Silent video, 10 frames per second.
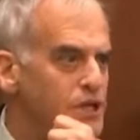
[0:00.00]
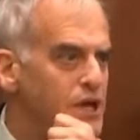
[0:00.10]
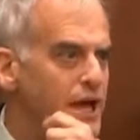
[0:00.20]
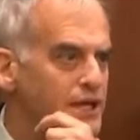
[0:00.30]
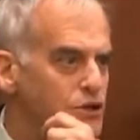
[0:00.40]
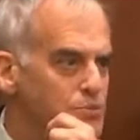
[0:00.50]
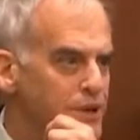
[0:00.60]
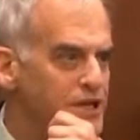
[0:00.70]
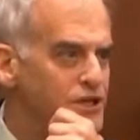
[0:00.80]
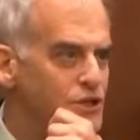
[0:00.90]
diagnose
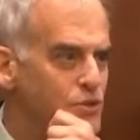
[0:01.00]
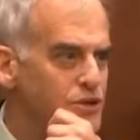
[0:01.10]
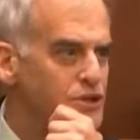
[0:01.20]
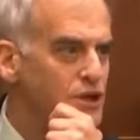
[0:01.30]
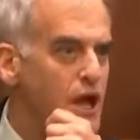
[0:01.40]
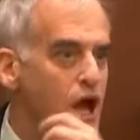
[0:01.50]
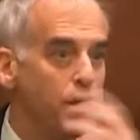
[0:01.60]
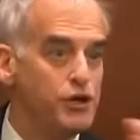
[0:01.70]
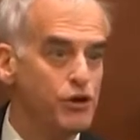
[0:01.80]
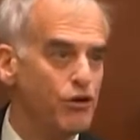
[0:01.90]
patients with
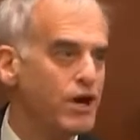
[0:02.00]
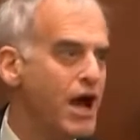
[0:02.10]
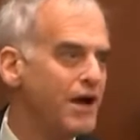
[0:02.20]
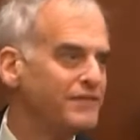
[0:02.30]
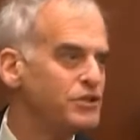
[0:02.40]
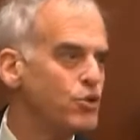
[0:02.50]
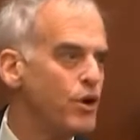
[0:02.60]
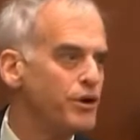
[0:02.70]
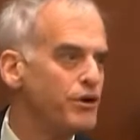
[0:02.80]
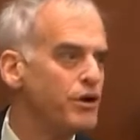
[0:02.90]
a neurocognitive
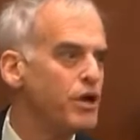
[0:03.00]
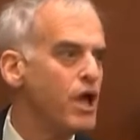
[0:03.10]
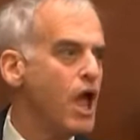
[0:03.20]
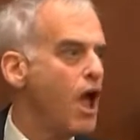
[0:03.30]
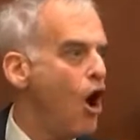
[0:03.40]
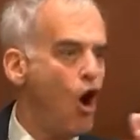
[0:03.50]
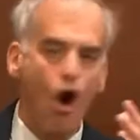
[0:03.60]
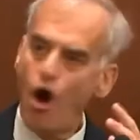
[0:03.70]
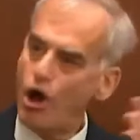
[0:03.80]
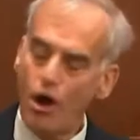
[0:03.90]
disorder
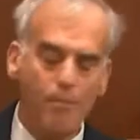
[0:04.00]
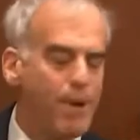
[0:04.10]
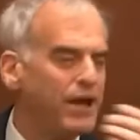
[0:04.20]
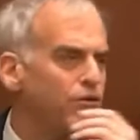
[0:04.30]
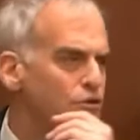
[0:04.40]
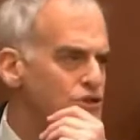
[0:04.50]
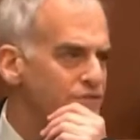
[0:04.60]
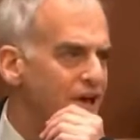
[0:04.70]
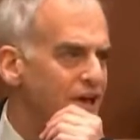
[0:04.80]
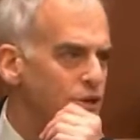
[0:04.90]
by gross
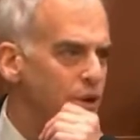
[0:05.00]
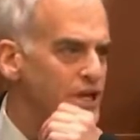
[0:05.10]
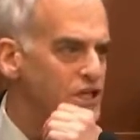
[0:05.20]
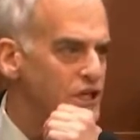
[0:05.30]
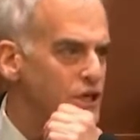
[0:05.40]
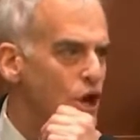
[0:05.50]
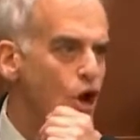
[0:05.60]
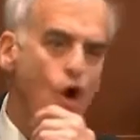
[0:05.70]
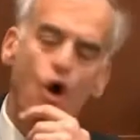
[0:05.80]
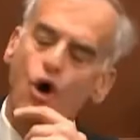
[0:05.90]
evaluation
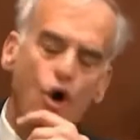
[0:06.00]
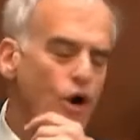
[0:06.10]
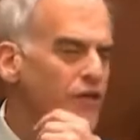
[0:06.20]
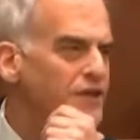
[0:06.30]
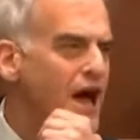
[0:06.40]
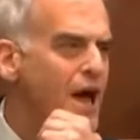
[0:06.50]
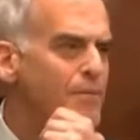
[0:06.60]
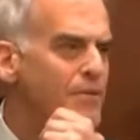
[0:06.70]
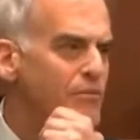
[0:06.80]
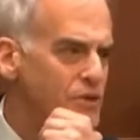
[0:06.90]
all the
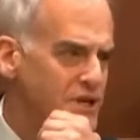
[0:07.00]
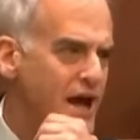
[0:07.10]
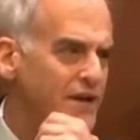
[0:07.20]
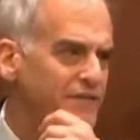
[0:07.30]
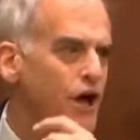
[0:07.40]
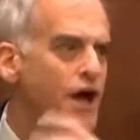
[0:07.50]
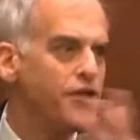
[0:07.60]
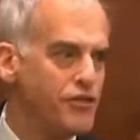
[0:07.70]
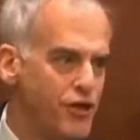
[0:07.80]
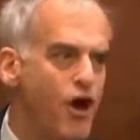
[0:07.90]
time with cognitive. On
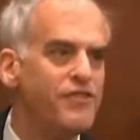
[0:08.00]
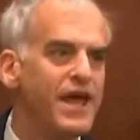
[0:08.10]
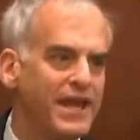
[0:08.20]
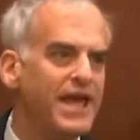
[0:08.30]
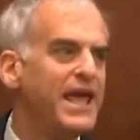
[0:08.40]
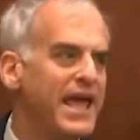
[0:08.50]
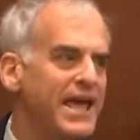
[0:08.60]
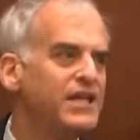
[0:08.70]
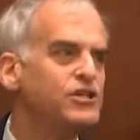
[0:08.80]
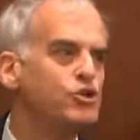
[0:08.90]
the thought that, again,
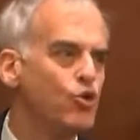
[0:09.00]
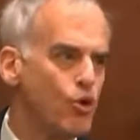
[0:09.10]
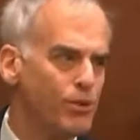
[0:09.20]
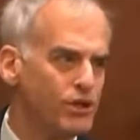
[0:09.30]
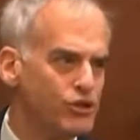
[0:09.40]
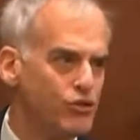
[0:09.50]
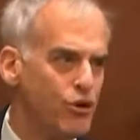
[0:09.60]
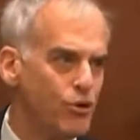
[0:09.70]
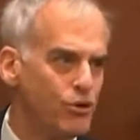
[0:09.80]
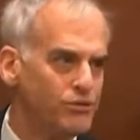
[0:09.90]
age normal
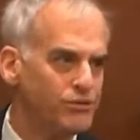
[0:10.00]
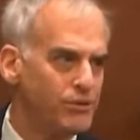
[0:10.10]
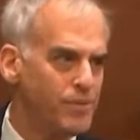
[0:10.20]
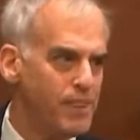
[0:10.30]
controls.